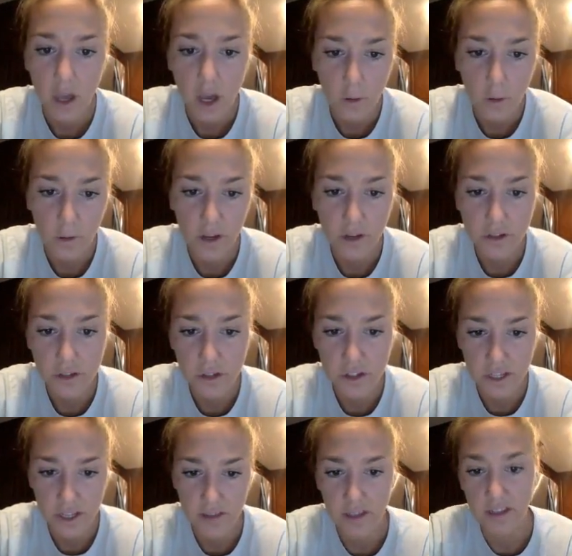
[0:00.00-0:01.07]
We also
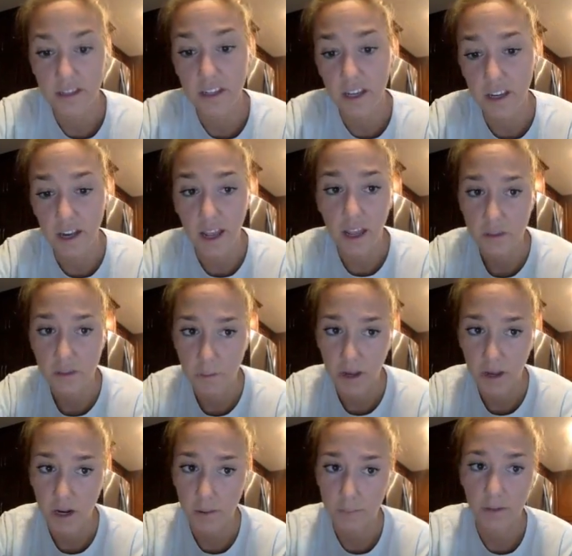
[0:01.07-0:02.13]
said that DNA is made
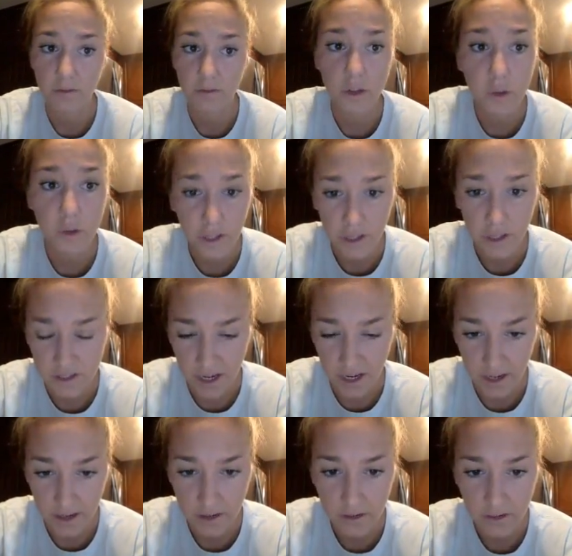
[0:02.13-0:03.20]
up of
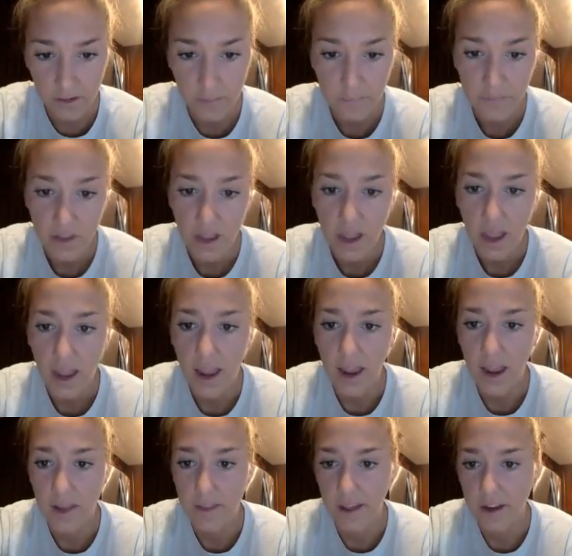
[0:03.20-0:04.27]
nucleotides,
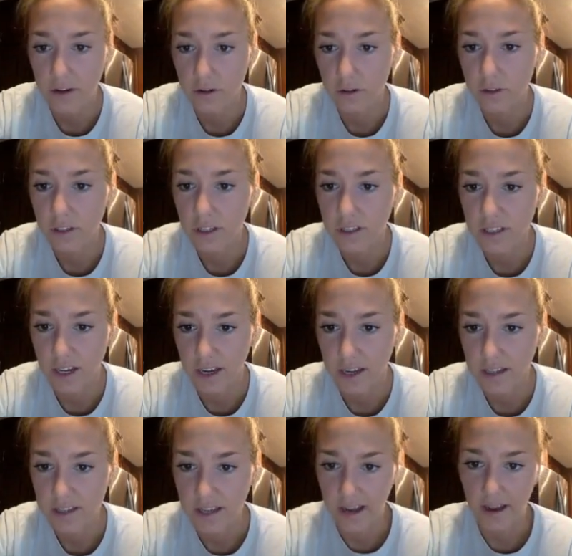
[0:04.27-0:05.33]
and that
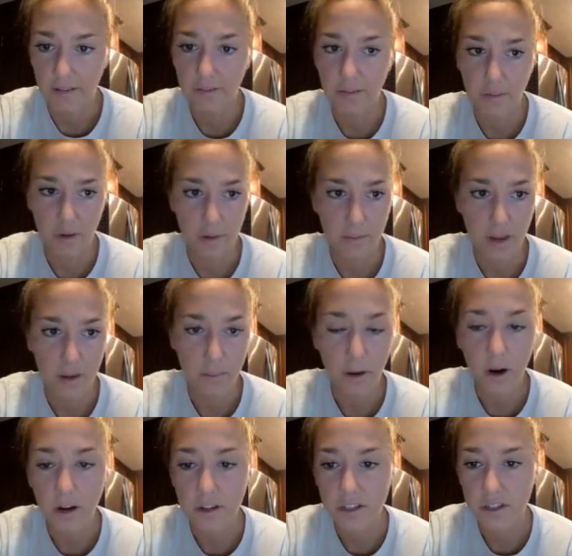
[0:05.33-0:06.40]
nucleotides have three main
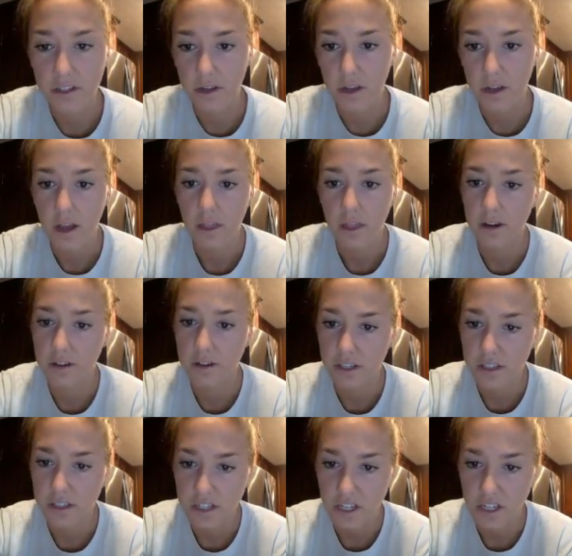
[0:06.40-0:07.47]
parts. There's
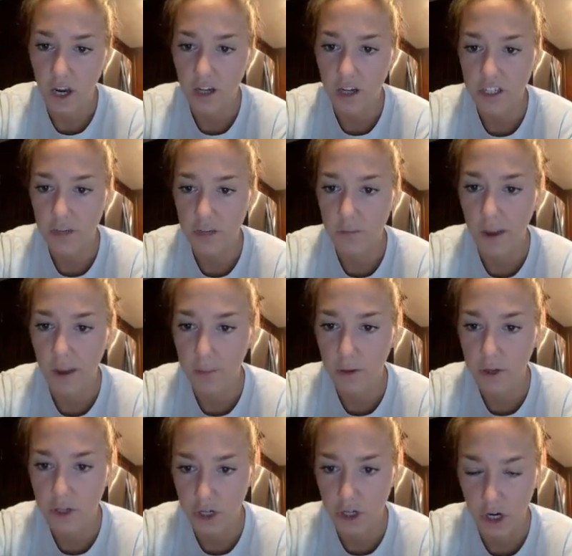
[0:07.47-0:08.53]
this deoxyribose
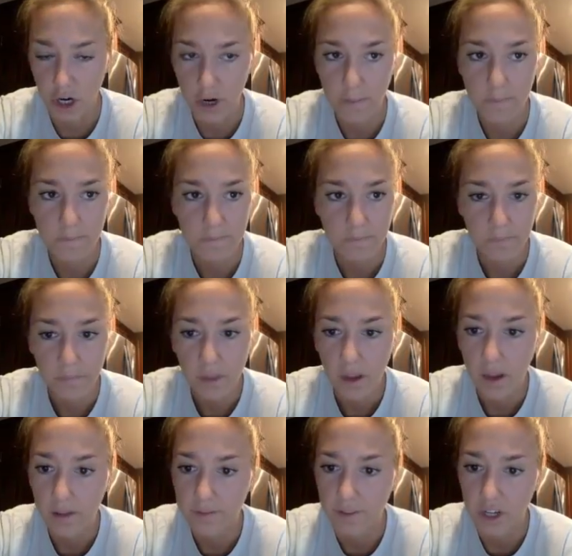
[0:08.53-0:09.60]
sugar,
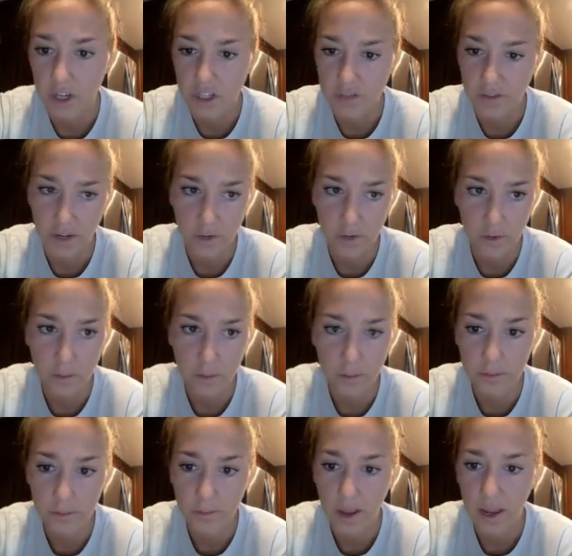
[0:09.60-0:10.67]
a phosphate group,
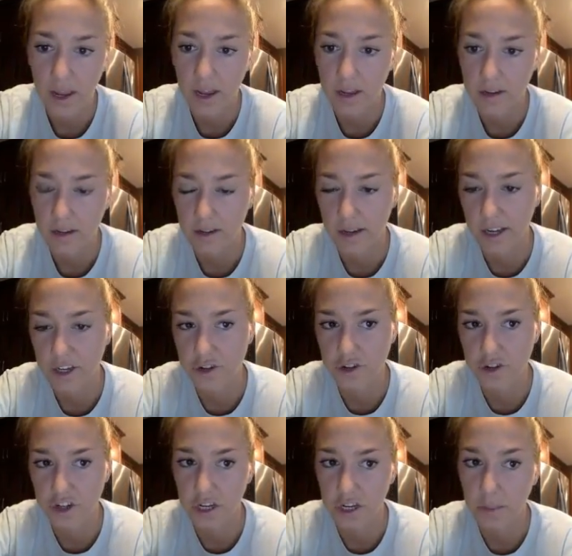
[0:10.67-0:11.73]
and a
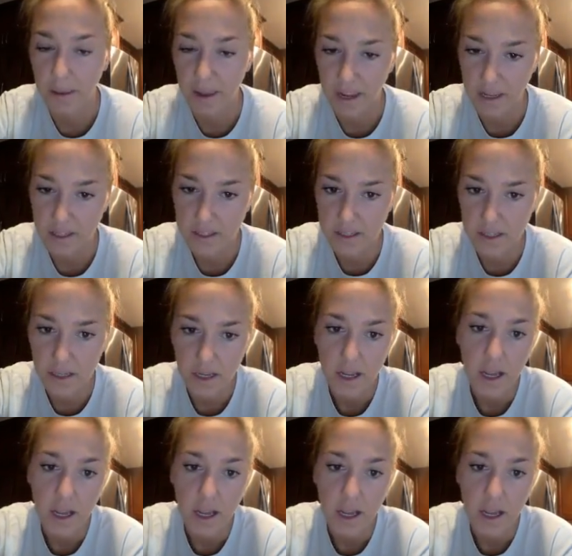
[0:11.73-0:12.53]
nitrogen base.